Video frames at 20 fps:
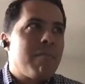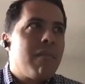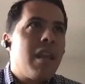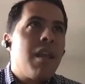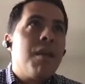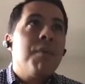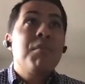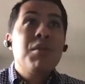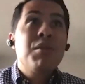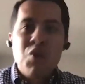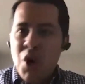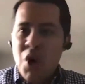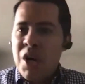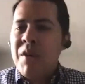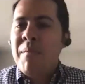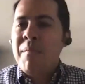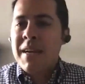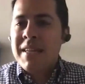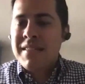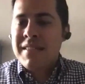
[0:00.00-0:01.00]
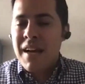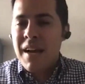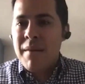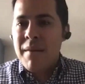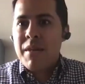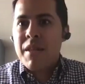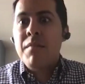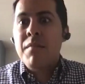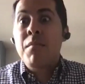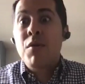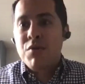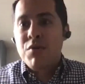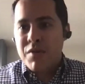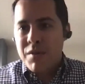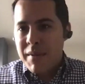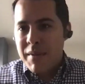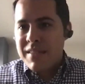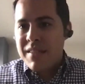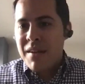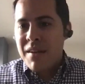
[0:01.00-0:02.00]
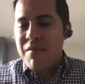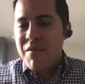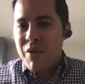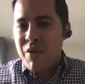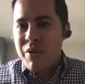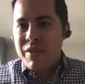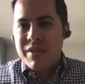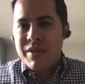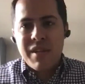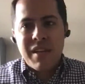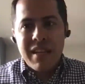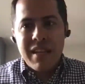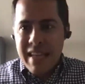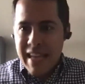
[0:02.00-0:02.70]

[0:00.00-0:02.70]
majority of my time and most of my time focused on